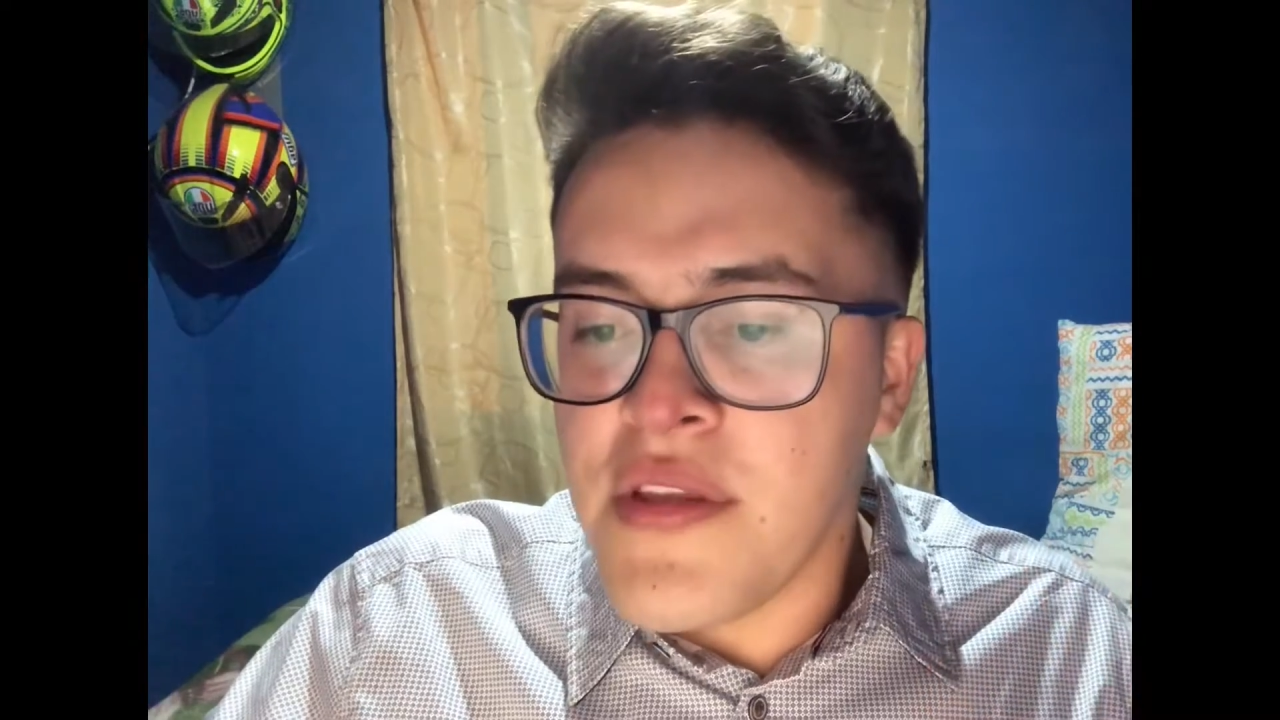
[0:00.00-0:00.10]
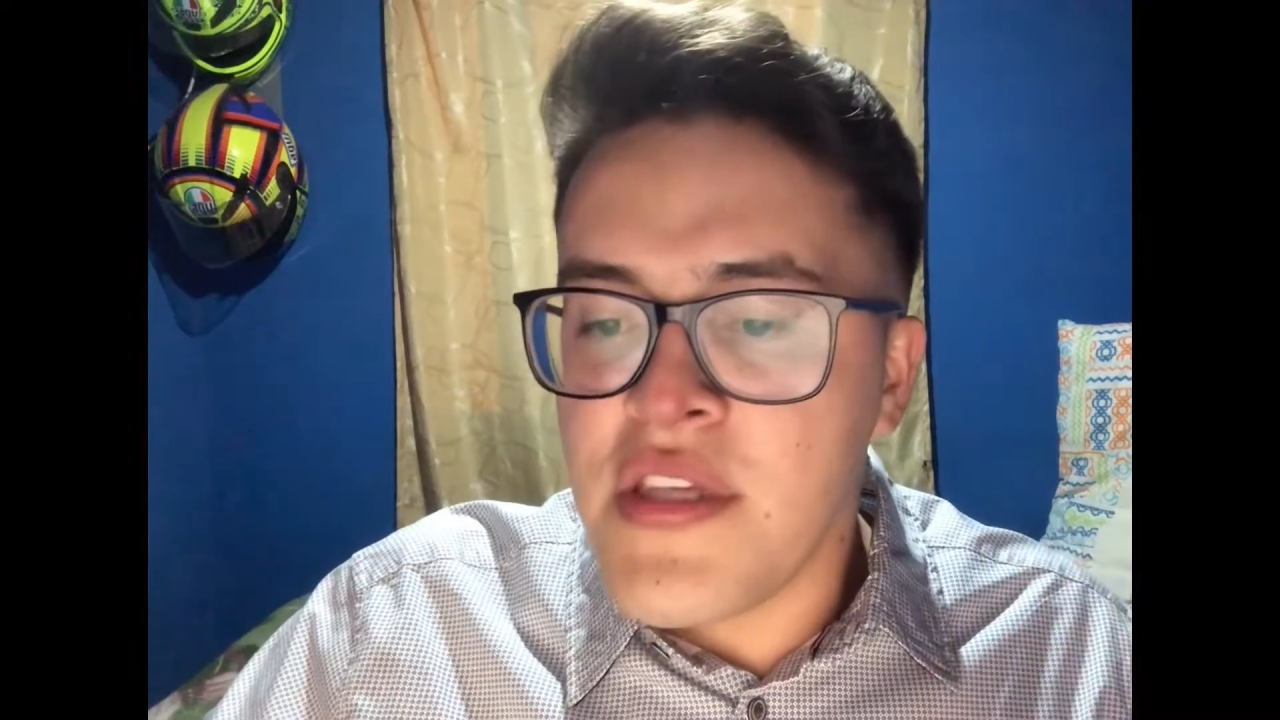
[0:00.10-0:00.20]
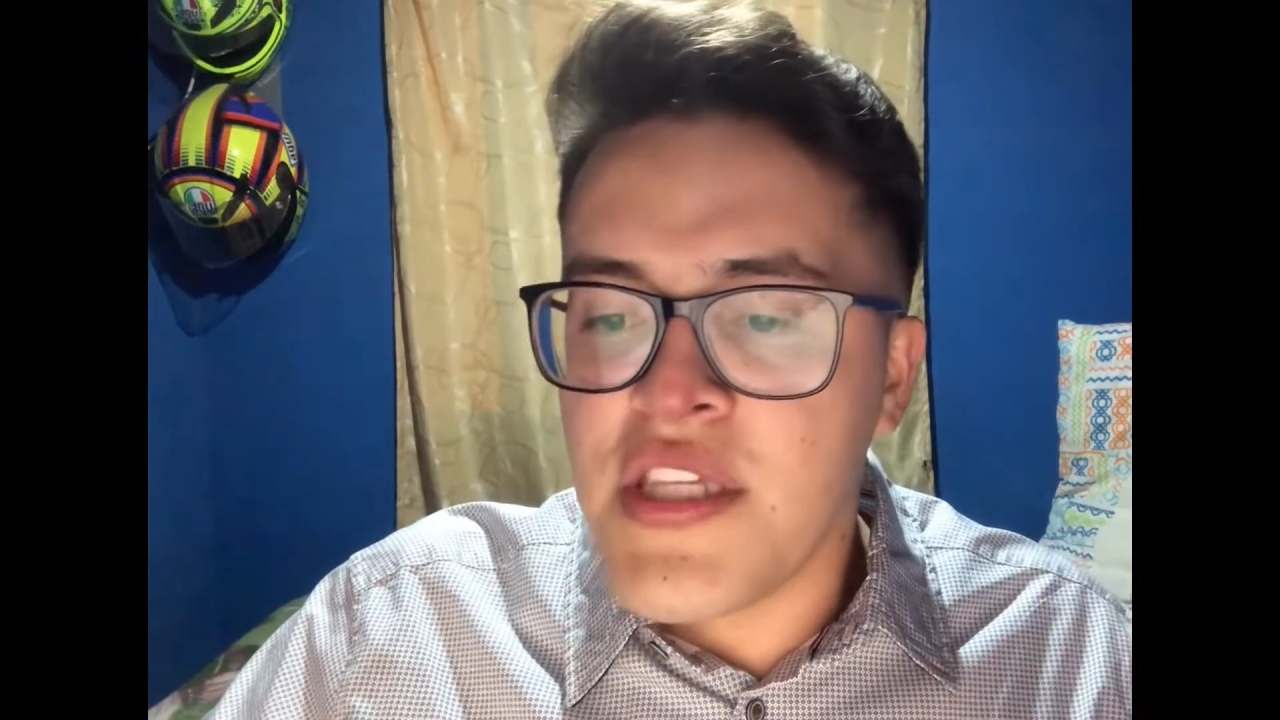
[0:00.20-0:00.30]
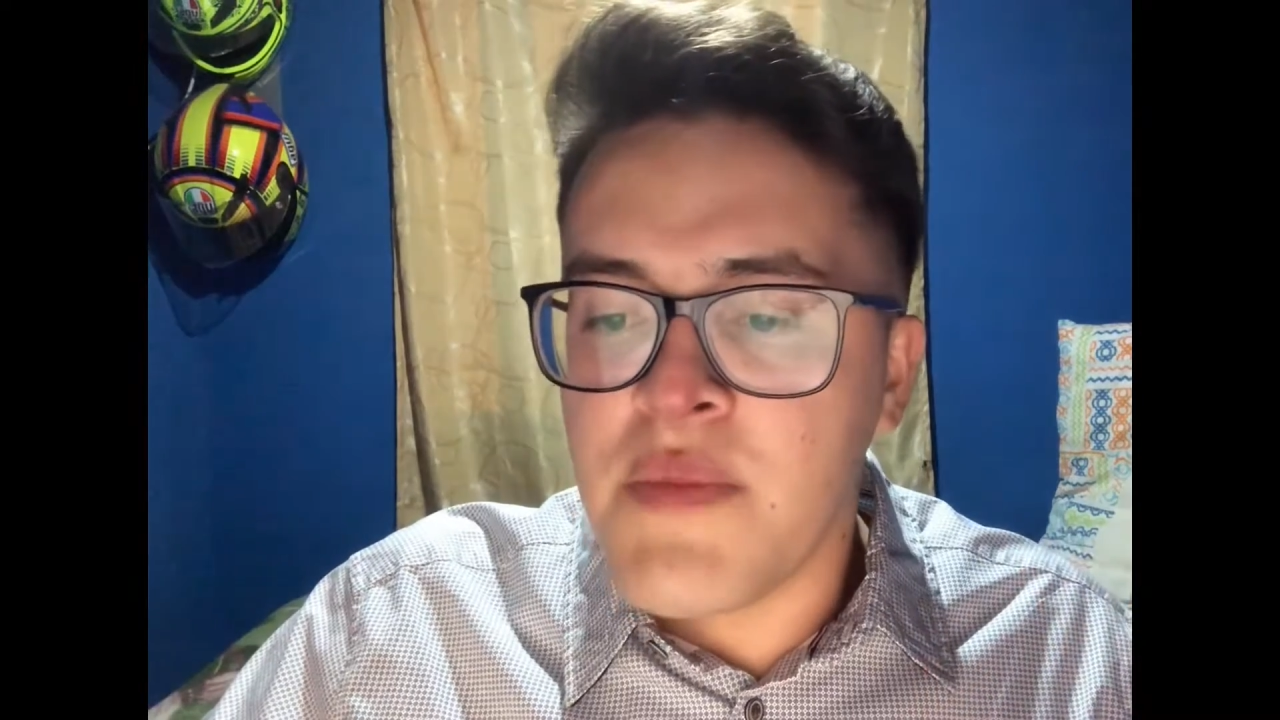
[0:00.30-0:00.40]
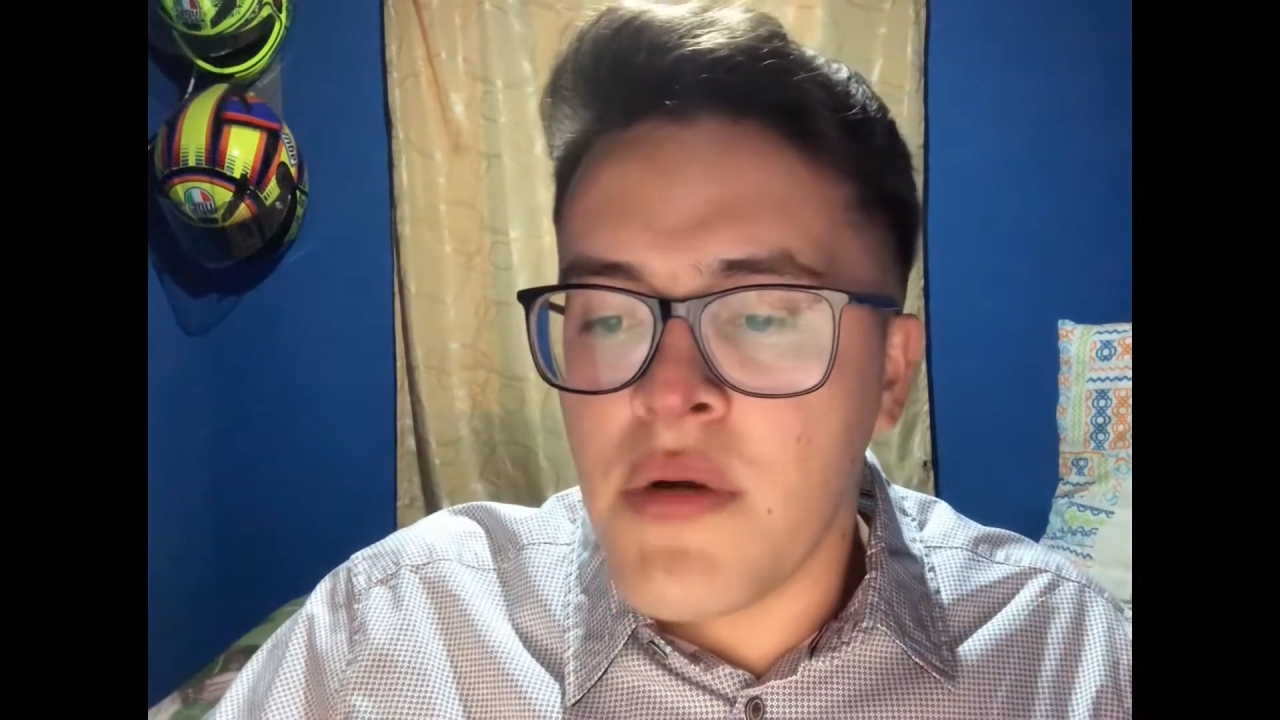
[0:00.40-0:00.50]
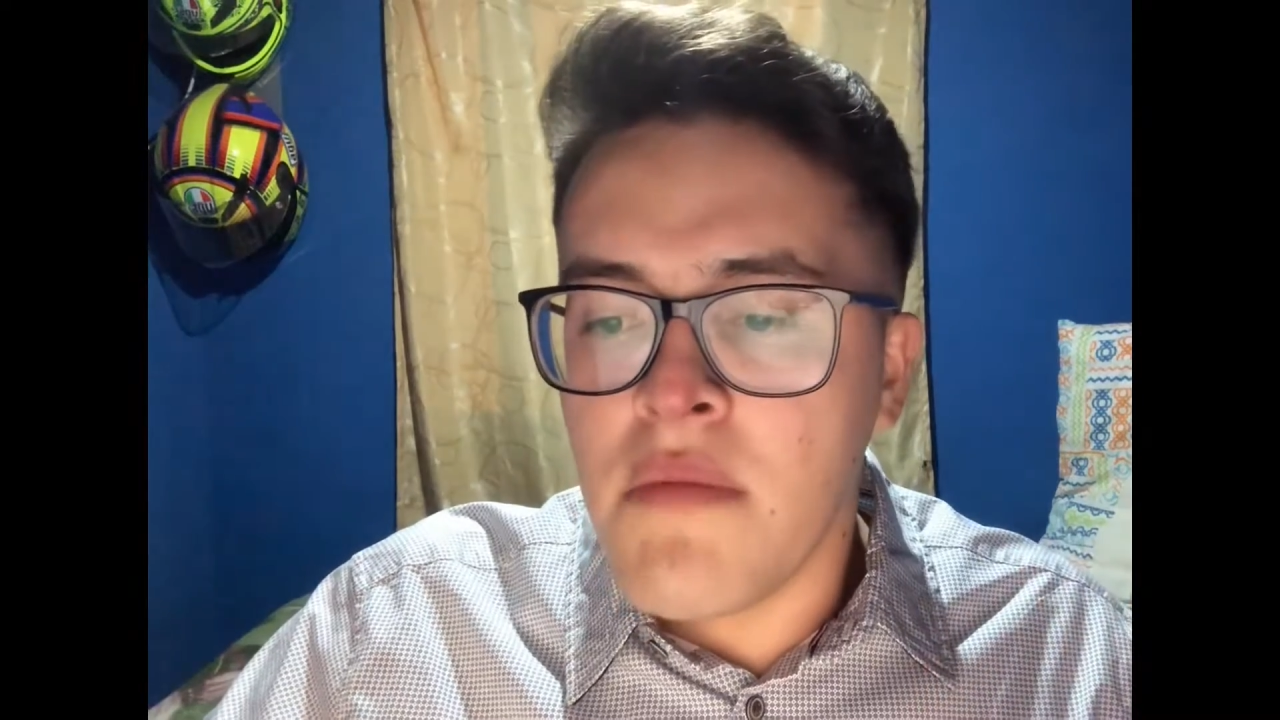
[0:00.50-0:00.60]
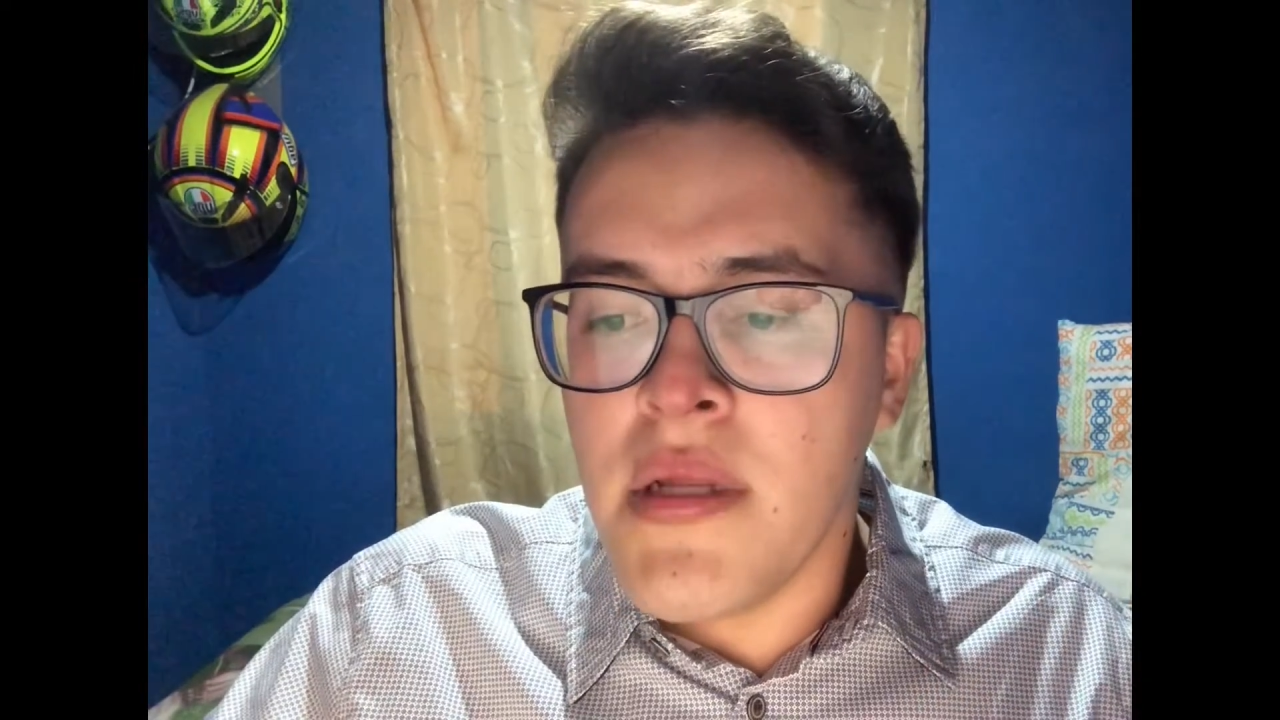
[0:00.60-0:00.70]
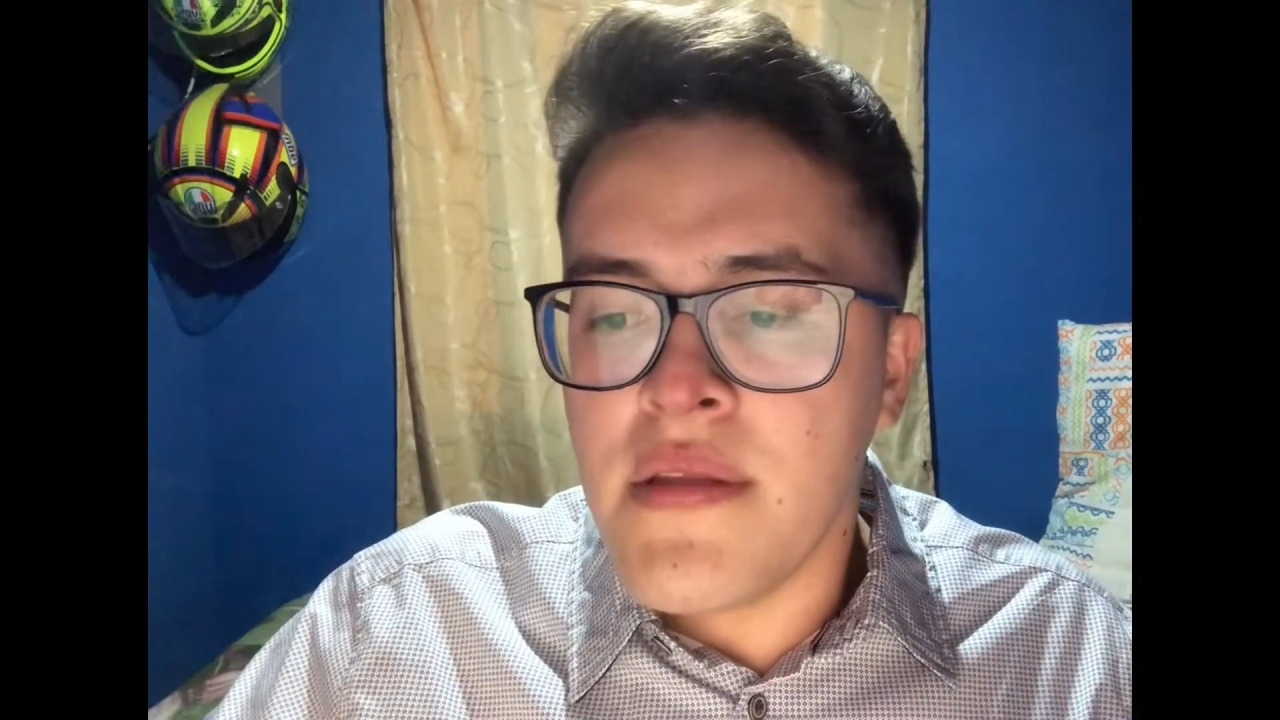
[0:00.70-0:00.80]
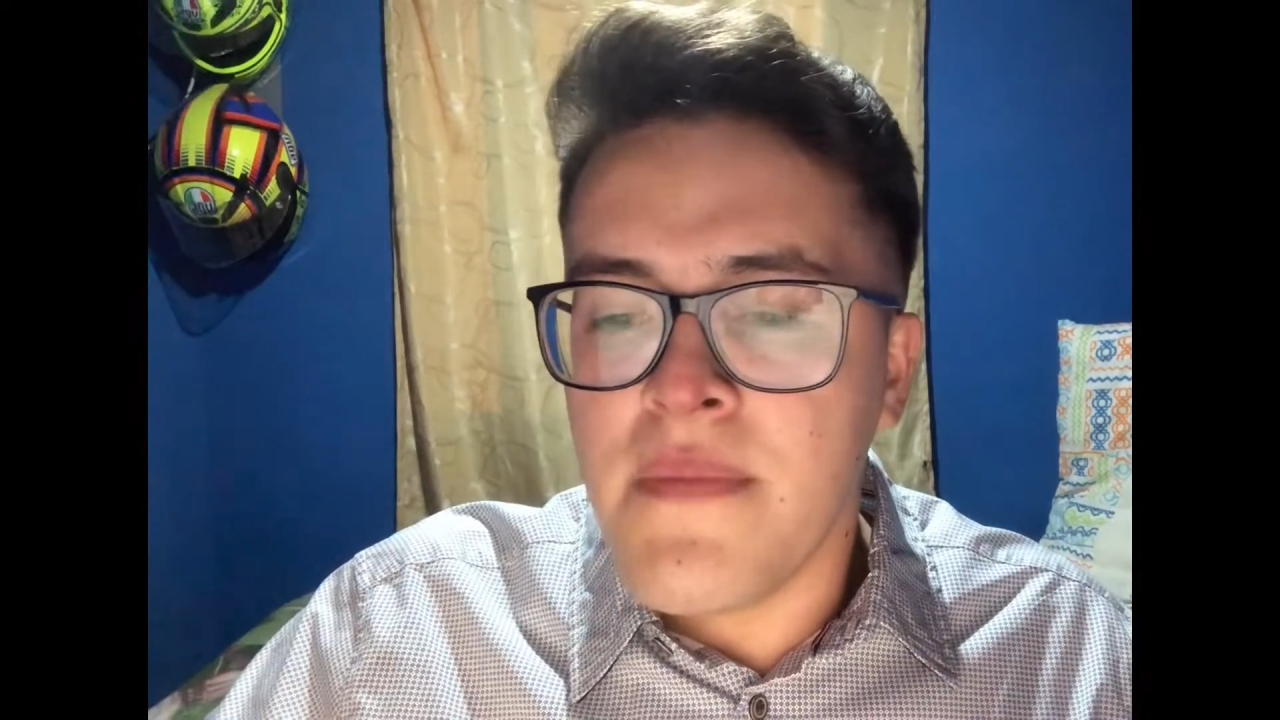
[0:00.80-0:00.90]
distribution